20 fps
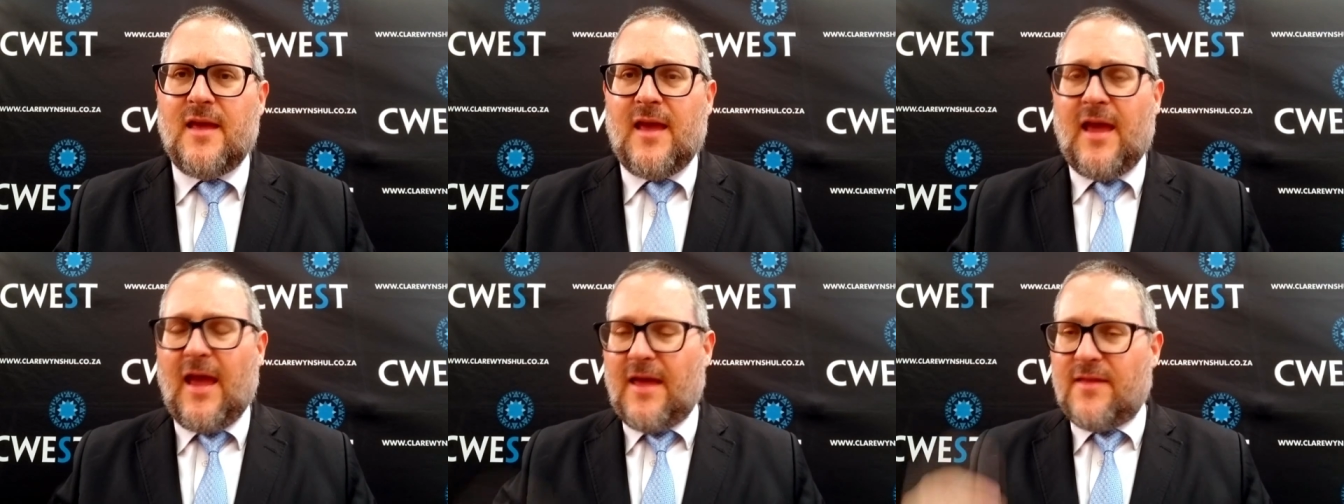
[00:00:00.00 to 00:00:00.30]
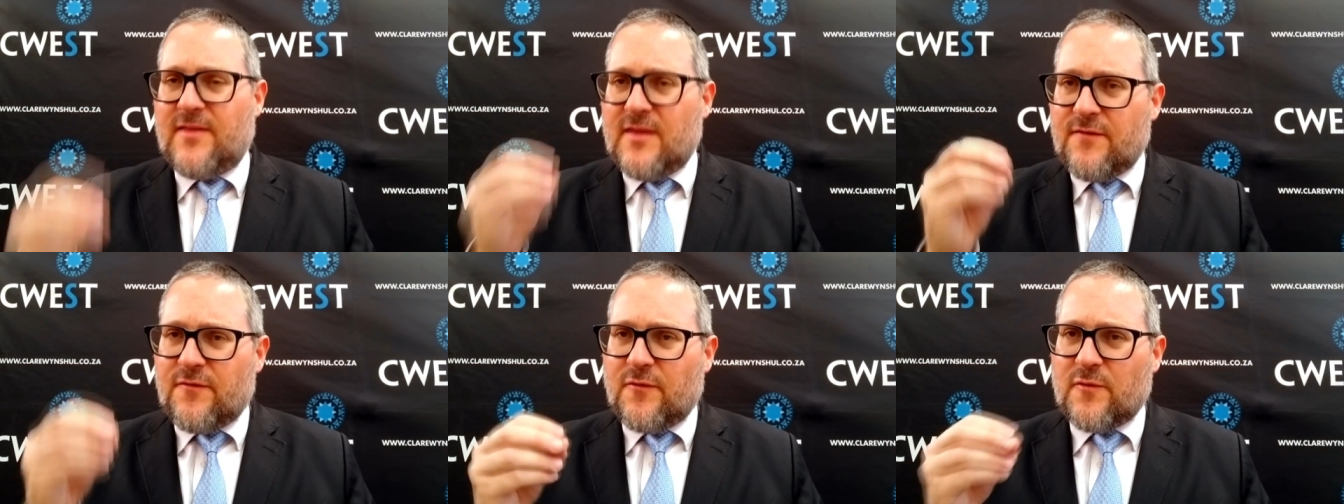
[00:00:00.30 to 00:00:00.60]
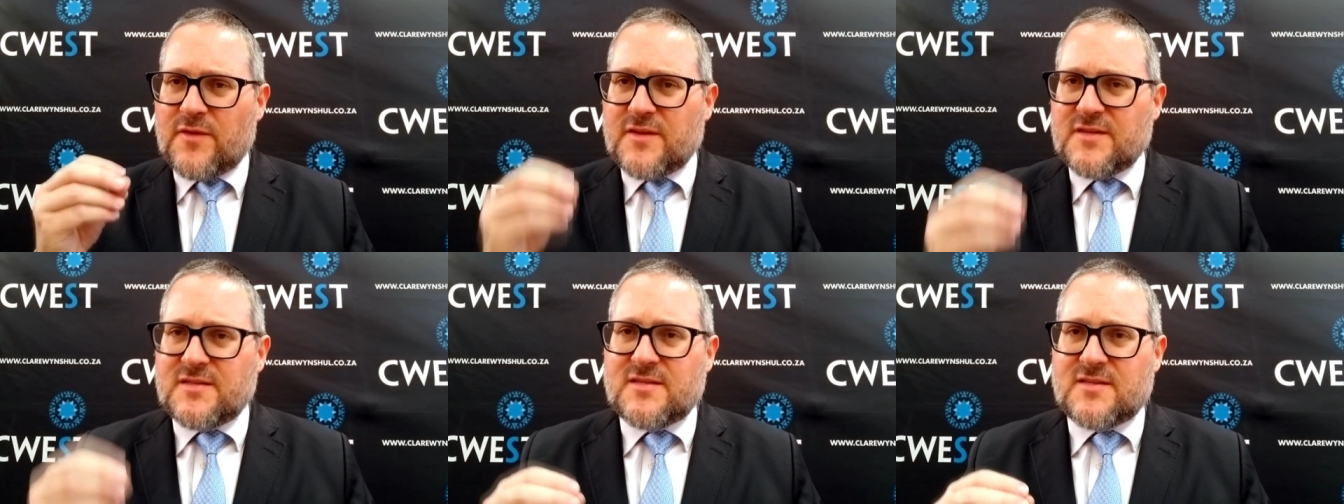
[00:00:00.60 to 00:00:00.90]
And therefore,
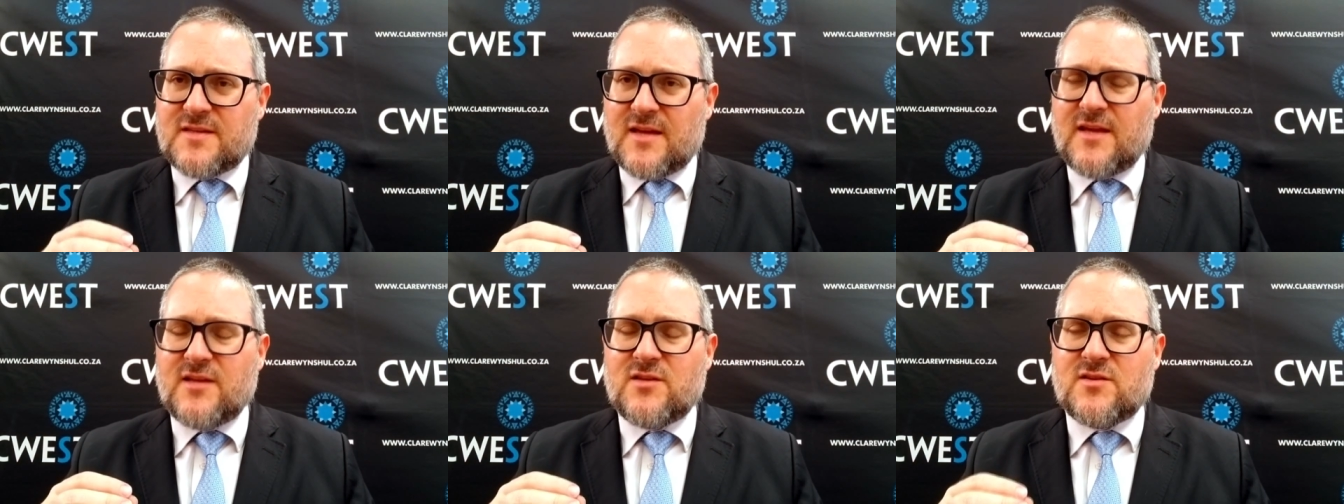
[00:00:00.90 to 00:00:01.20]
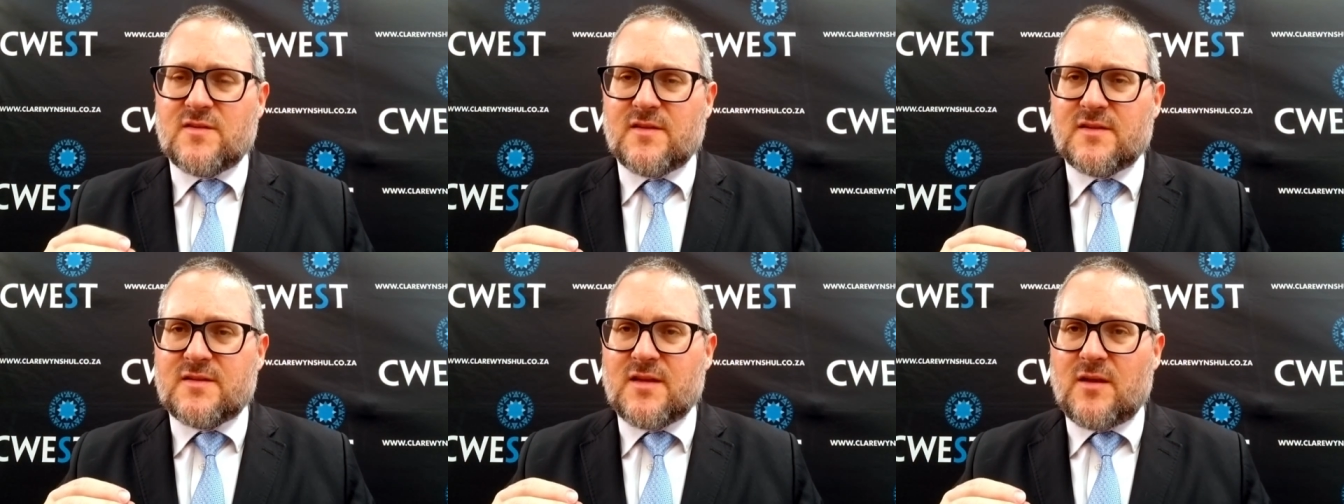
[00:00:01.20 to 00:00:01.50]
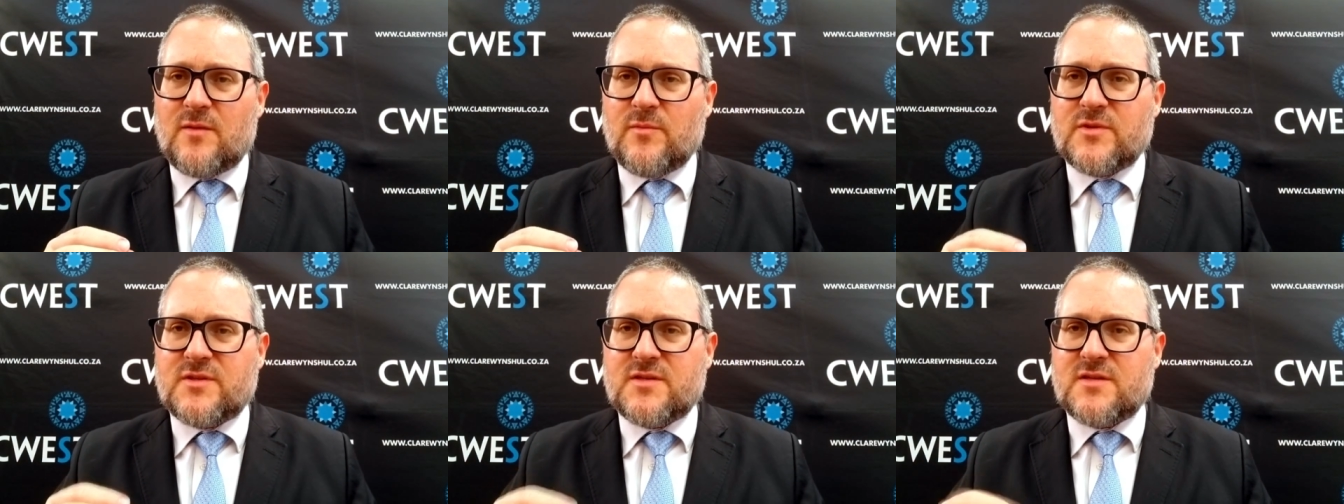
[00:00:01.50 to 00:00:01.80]
this sage of the
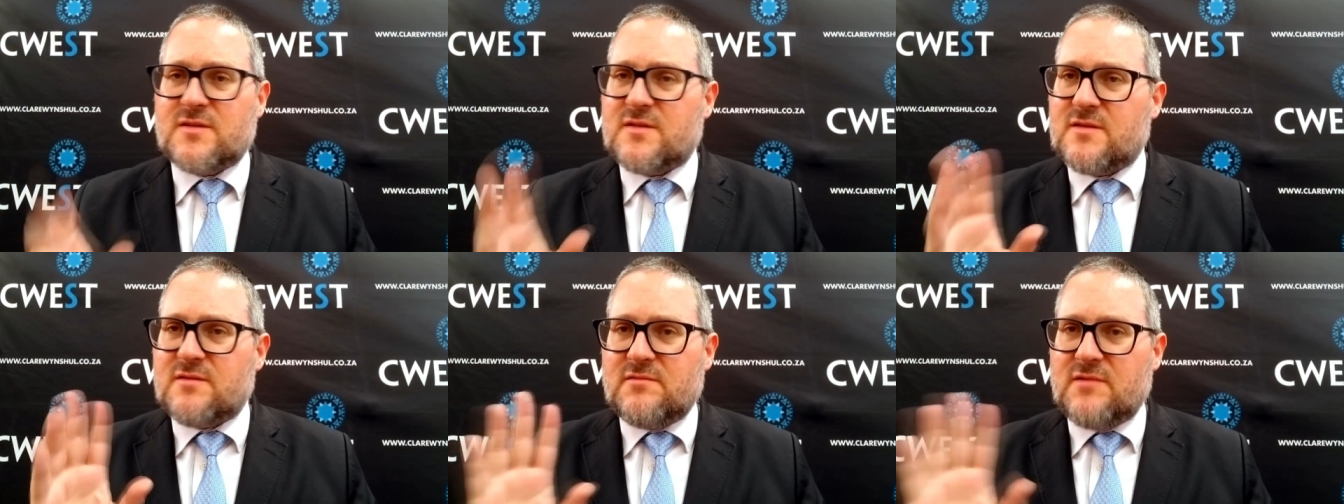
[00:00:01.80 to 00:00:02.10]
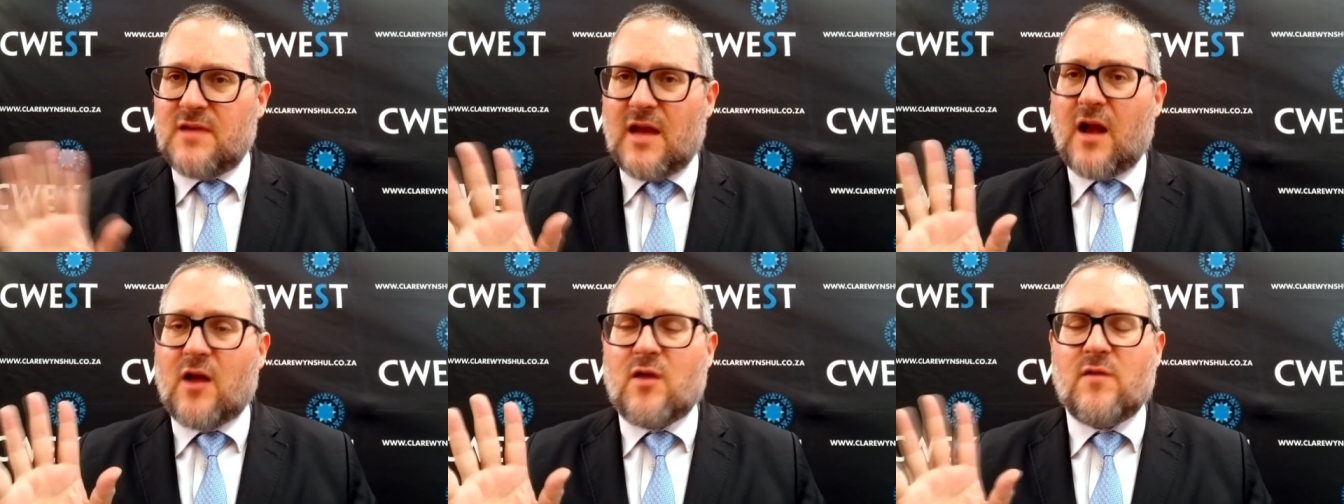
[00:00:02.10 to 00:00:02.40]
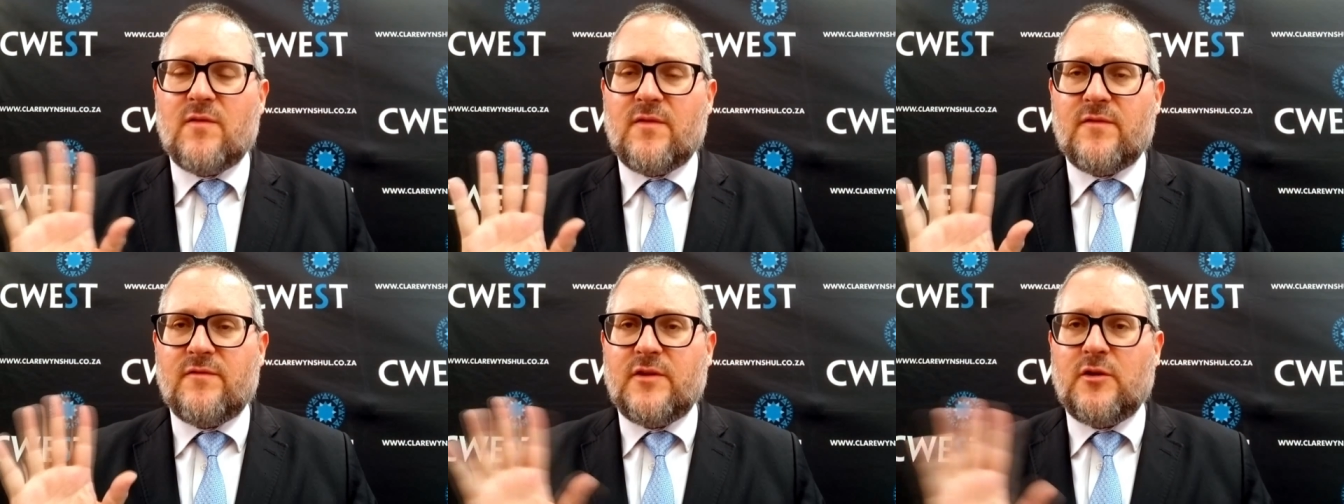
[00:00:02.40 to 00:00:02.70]
Talmud says,
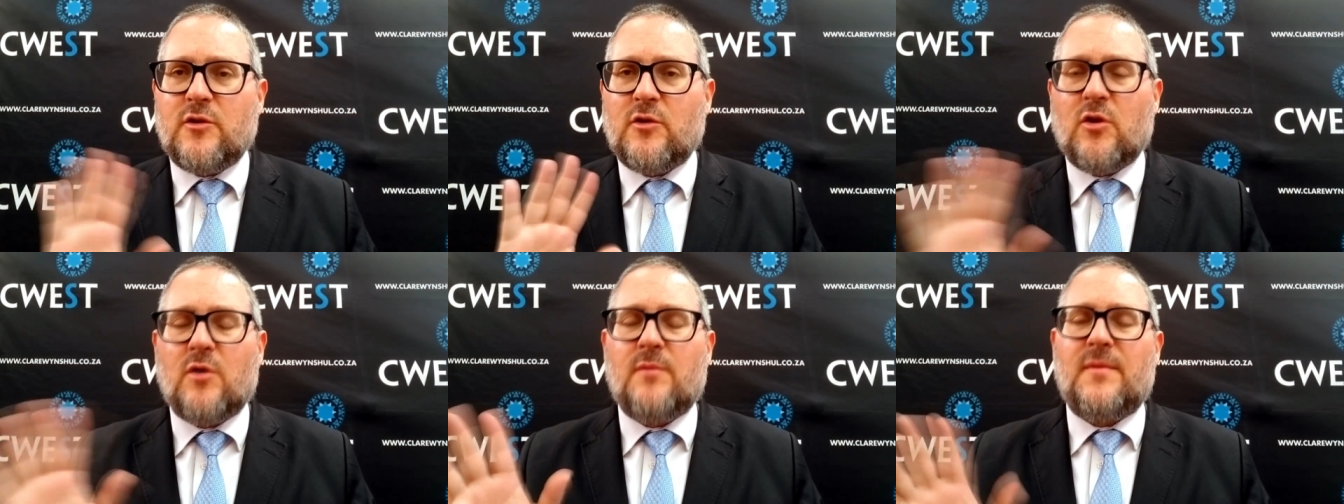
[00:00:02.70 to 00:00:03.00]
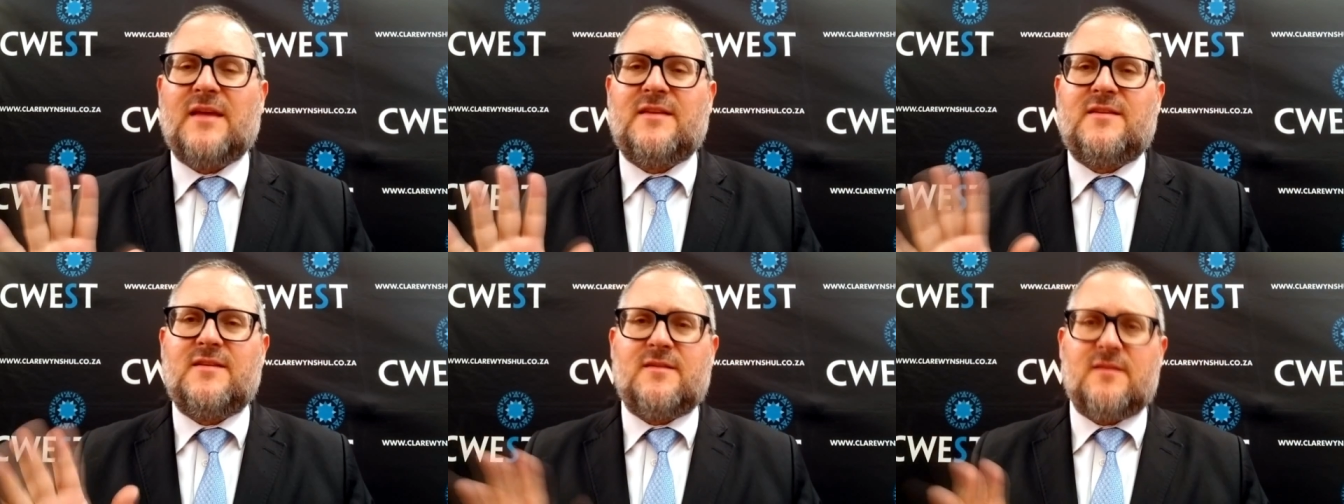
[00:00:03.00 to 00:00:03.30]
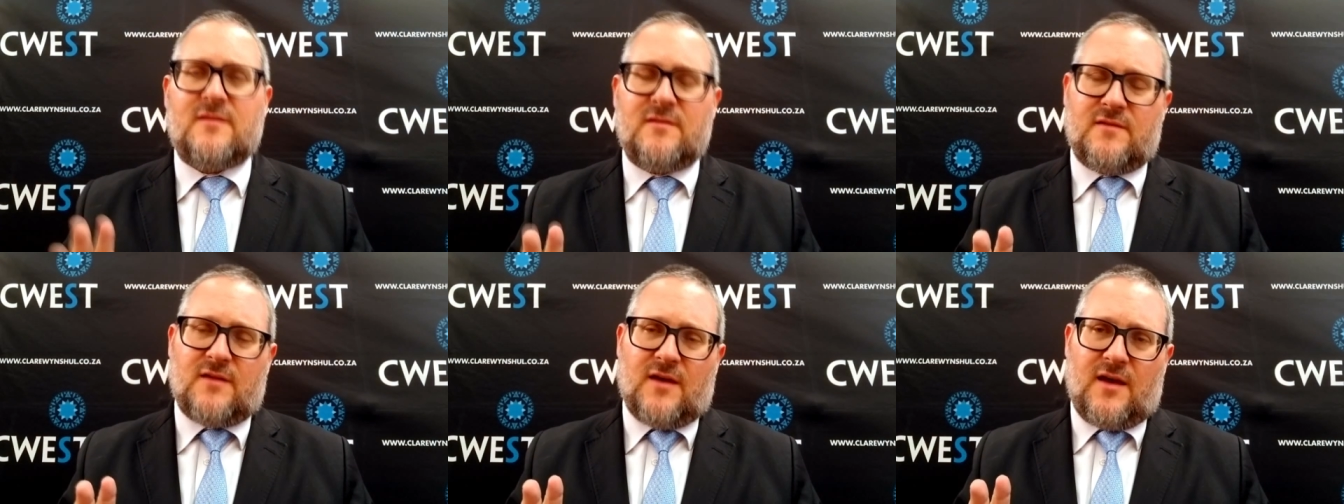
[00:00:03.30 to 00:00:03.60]
Yaakov Avinu Lomet, he
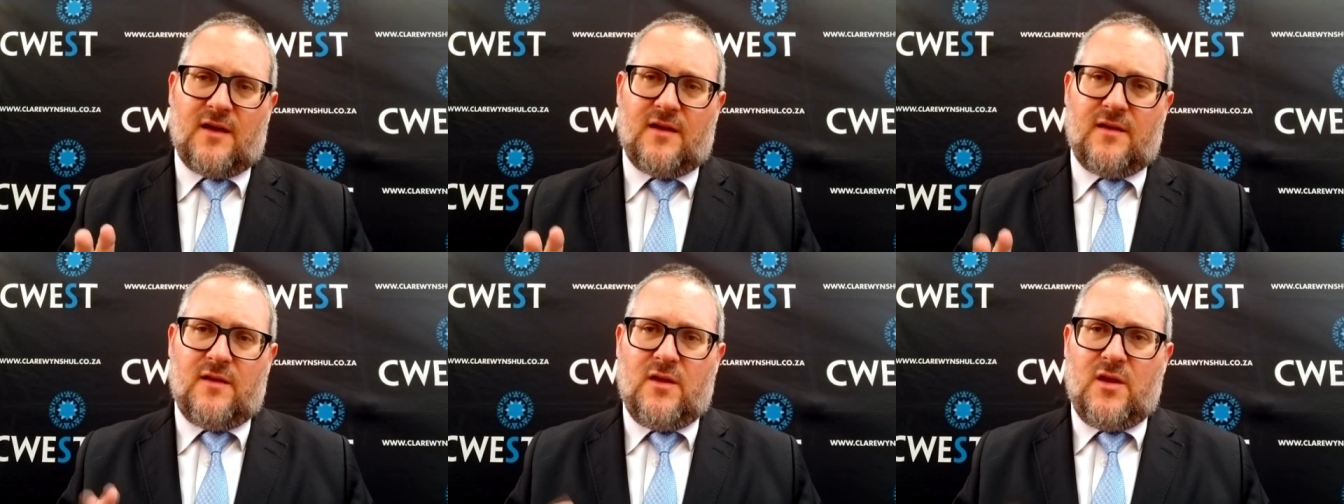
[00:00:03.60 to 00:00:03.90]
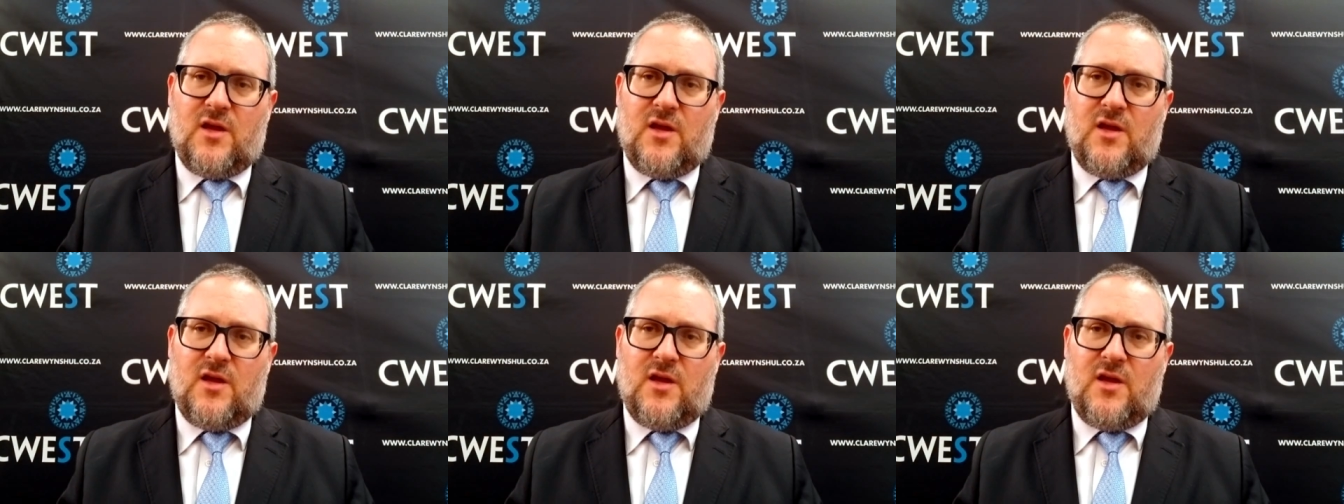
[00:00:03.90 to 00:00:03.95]
didn't die.